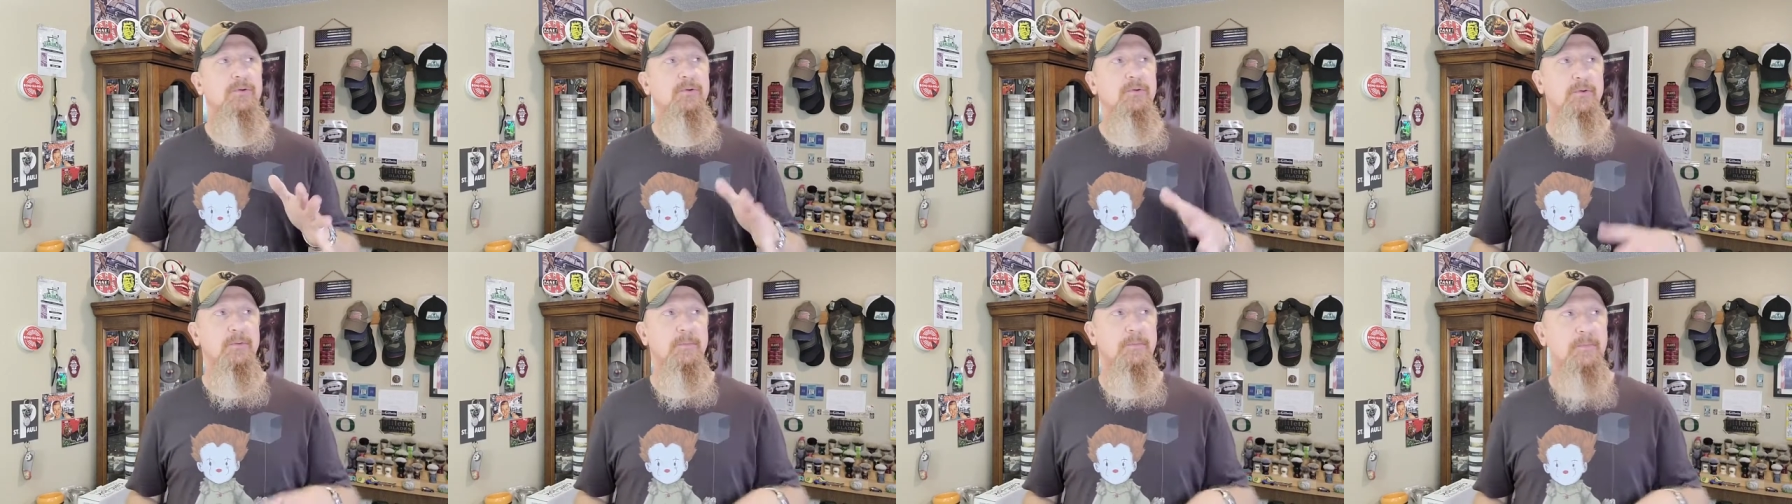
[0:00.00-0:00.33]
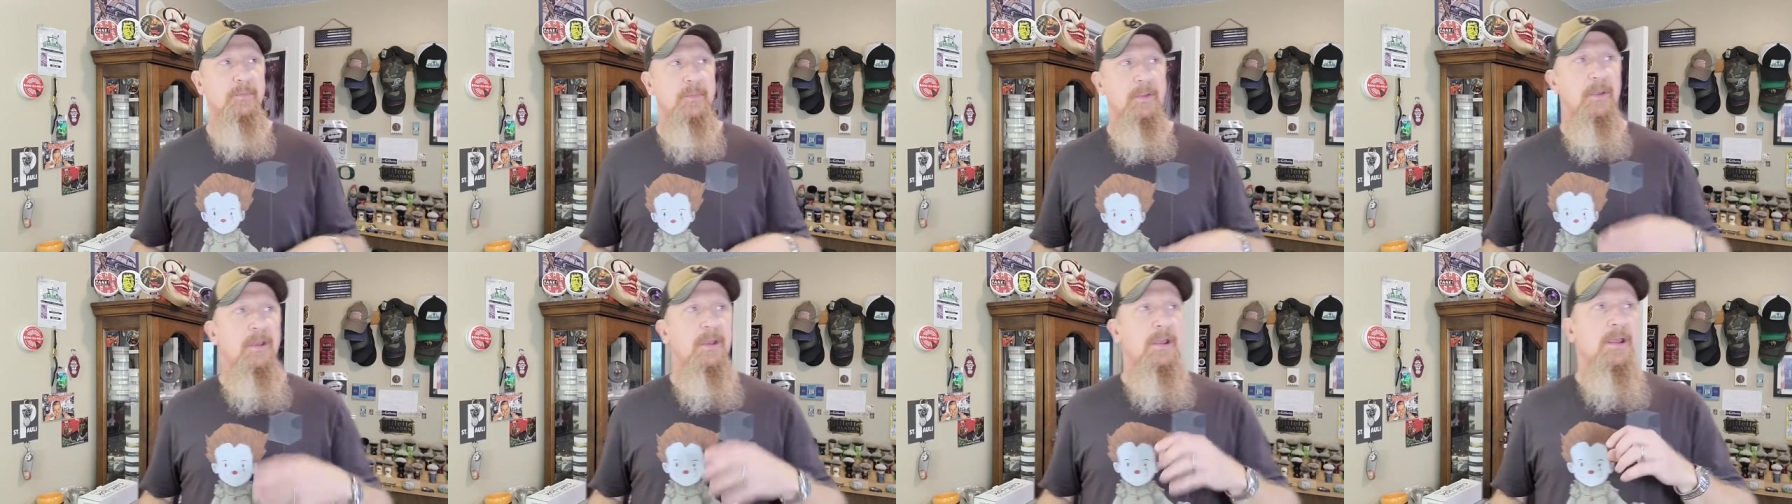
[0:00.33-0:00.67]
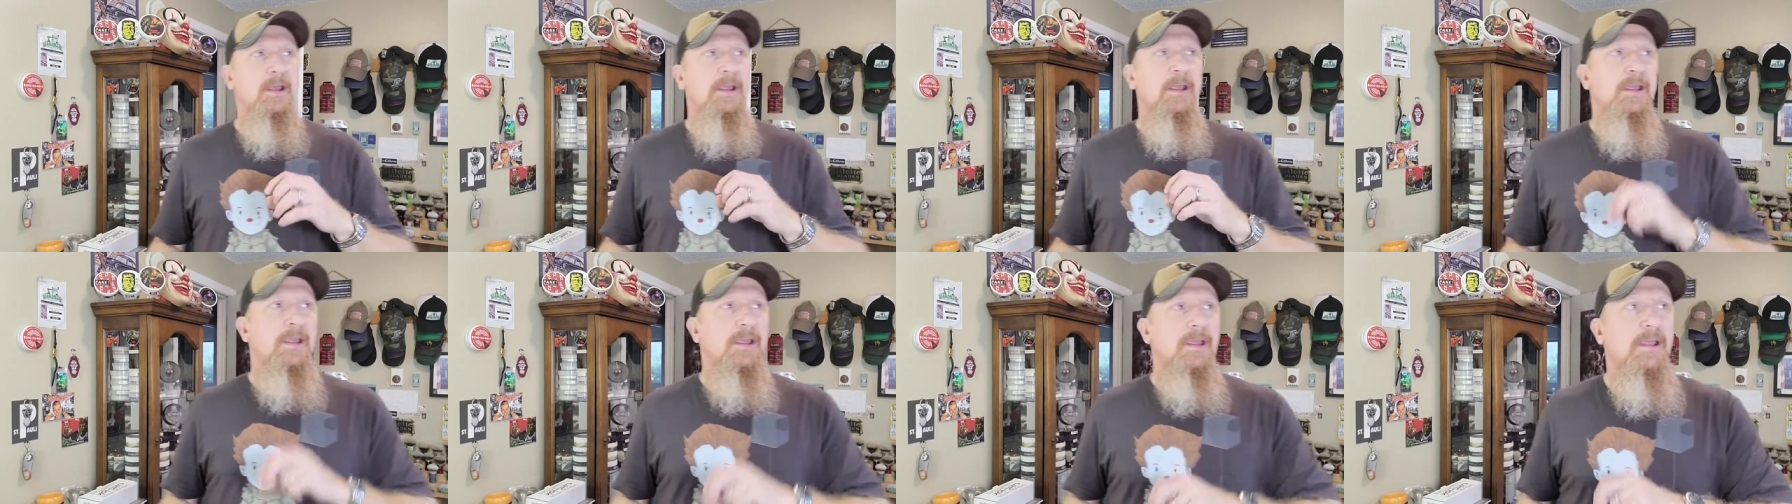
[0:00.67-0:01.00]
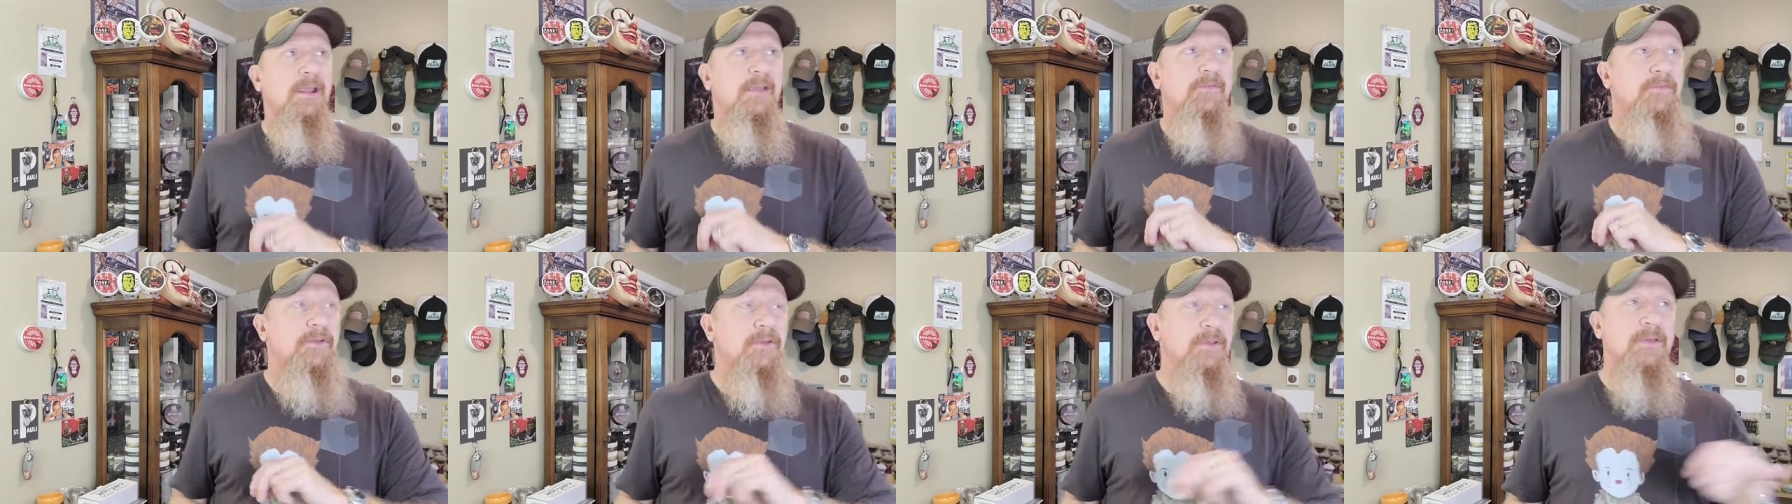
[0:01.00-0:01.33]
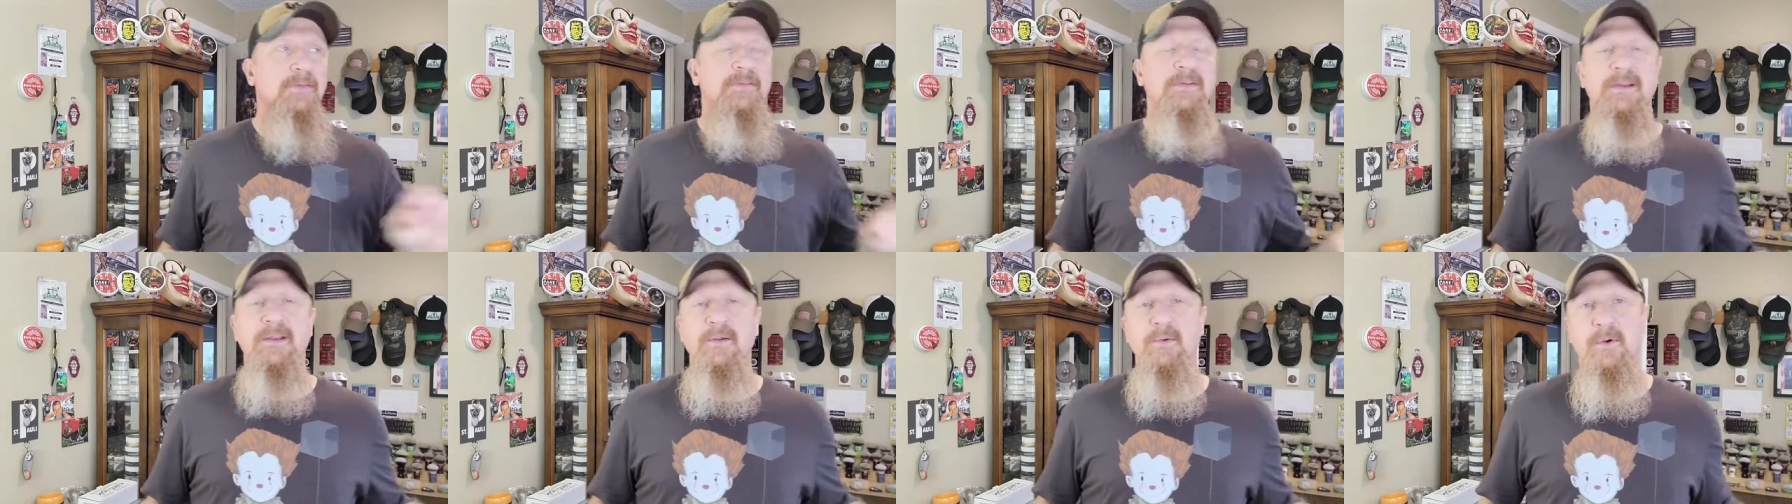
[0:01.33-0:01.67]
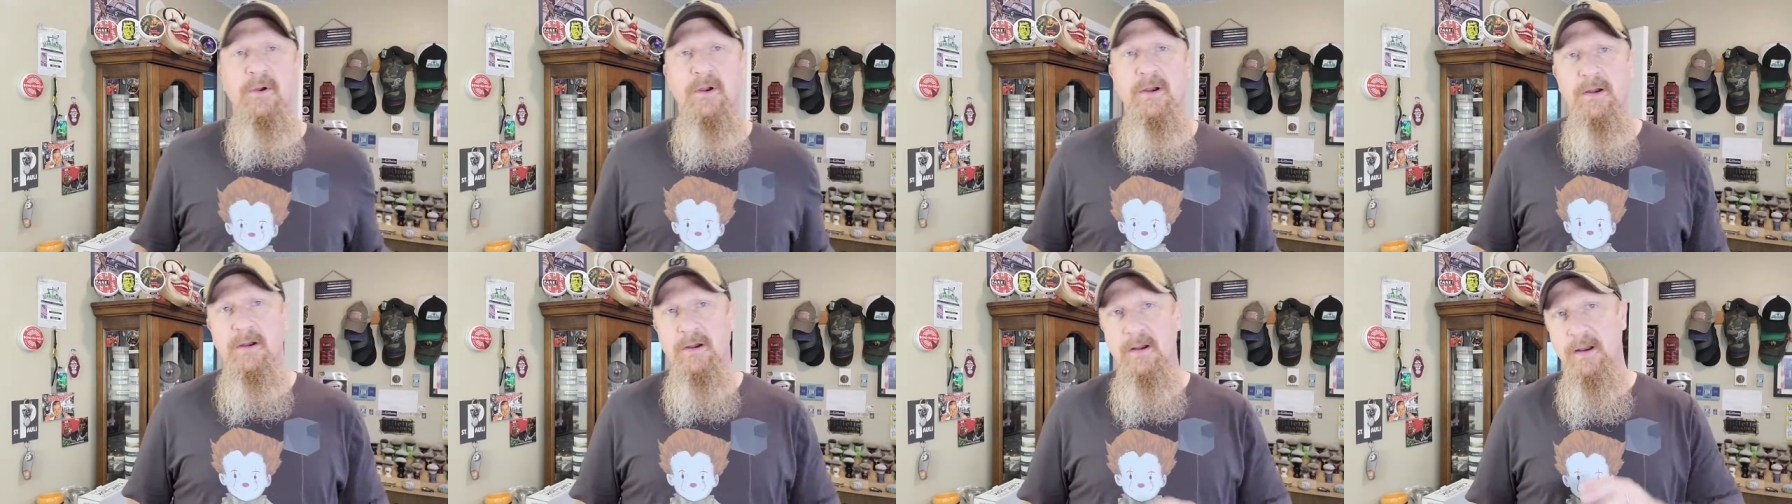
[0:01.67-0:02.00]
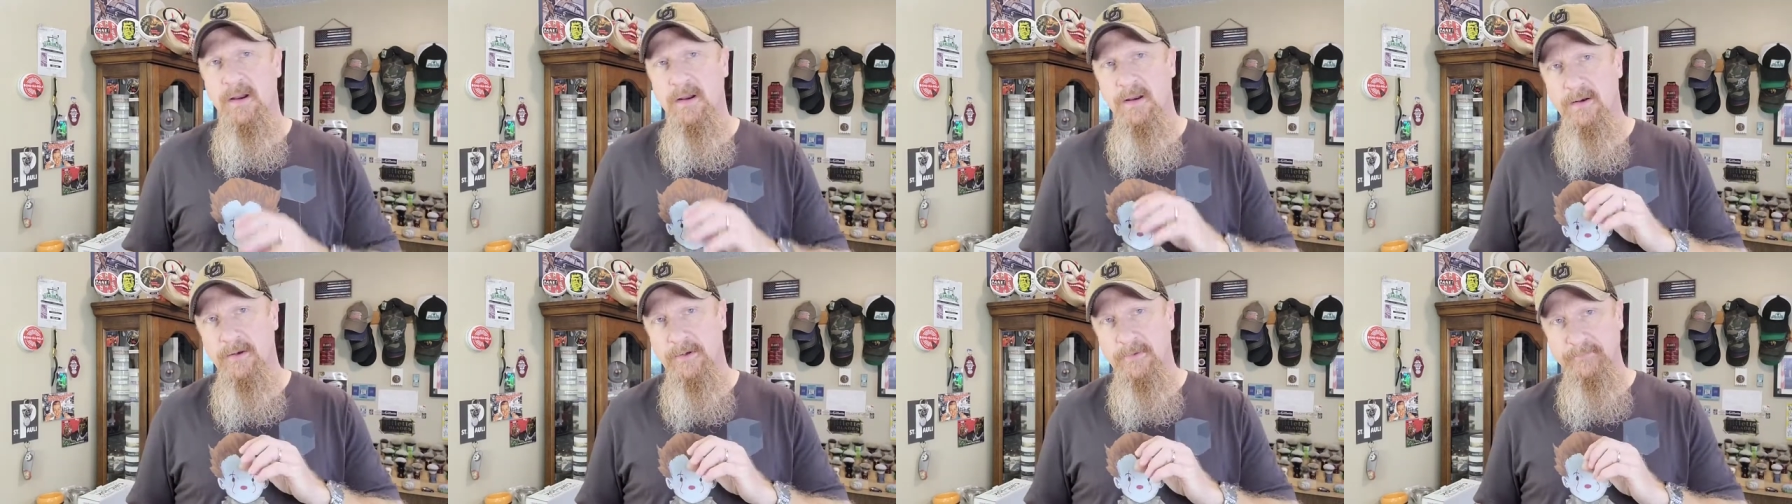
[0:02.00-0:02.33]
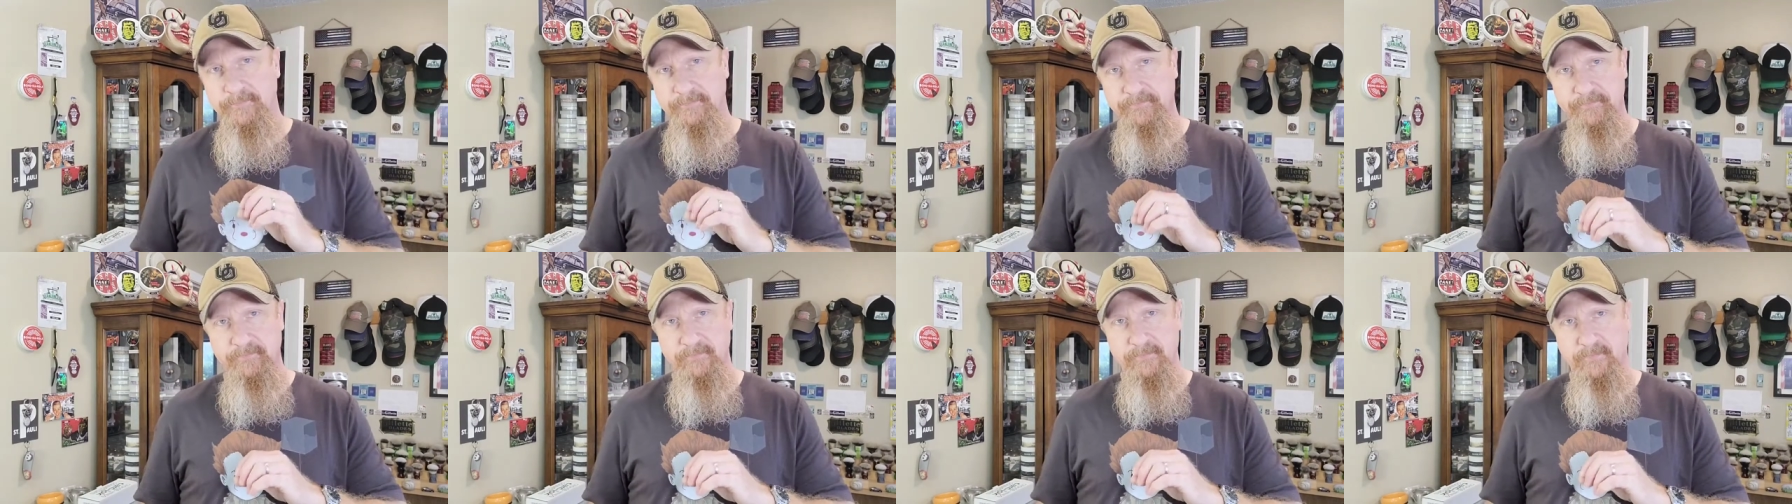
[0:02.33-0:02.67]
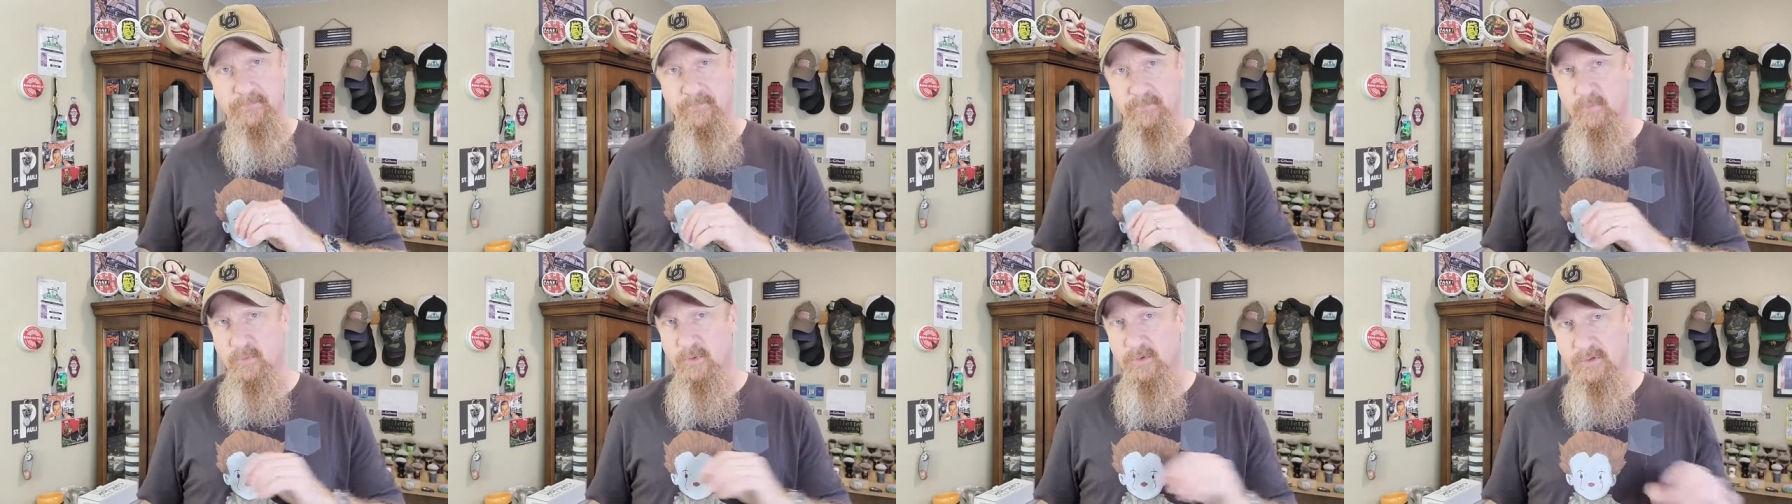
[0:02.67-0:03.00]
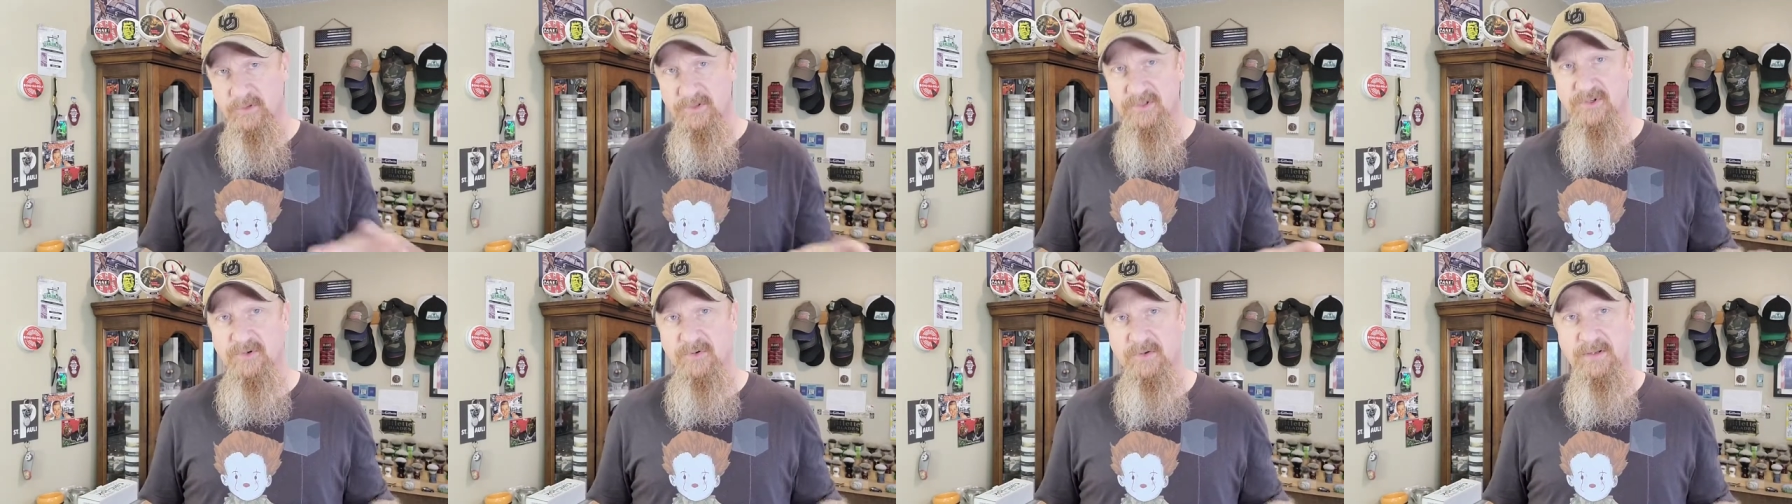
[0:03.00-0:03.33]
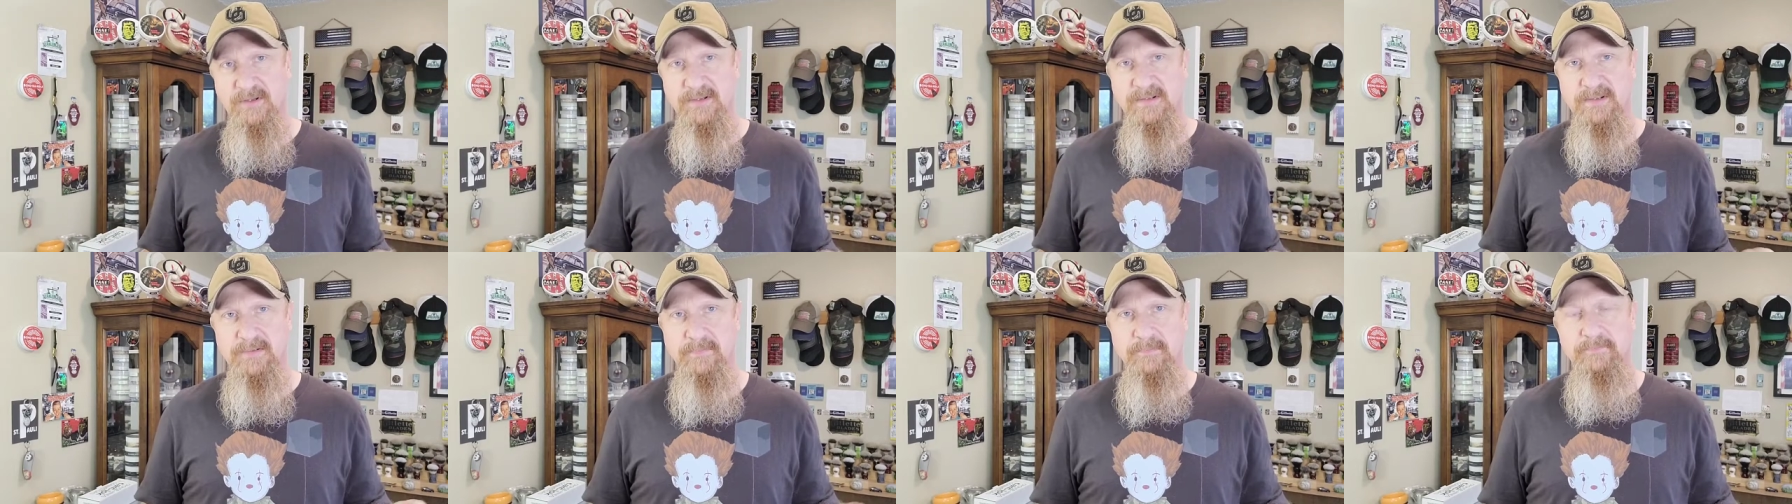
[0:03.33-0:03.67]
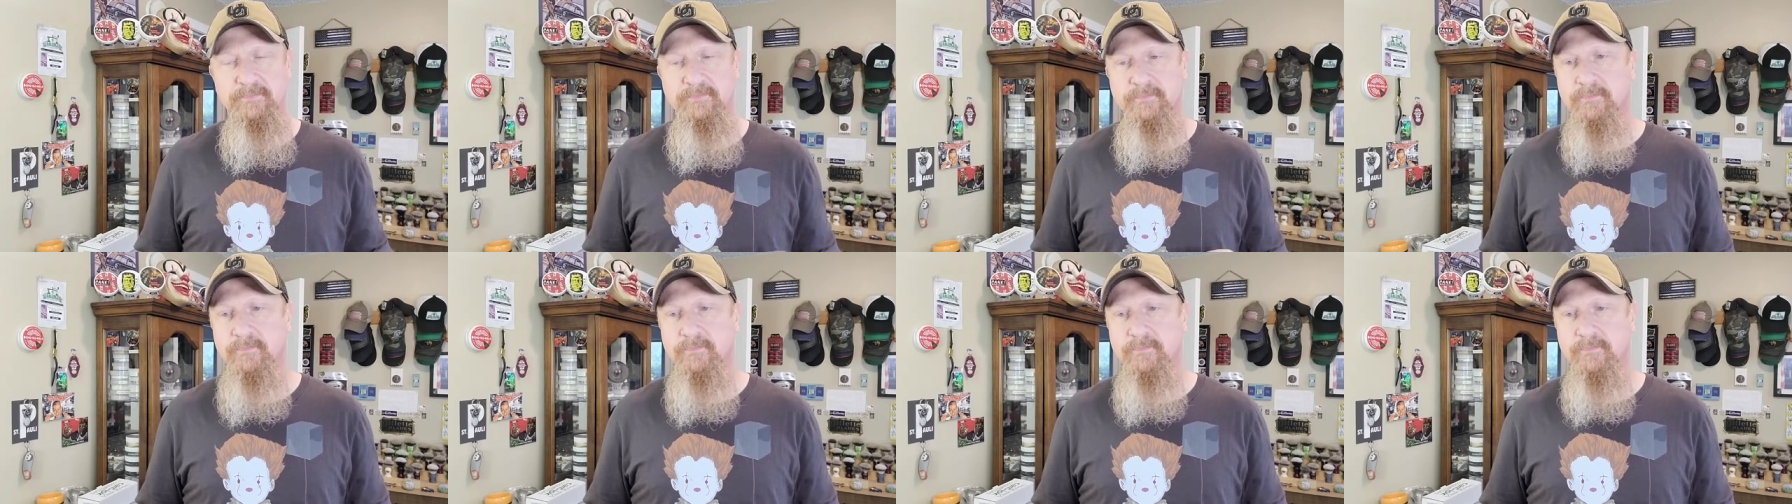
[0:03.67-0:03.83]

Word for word: cool. If you live anywhere where there's trees,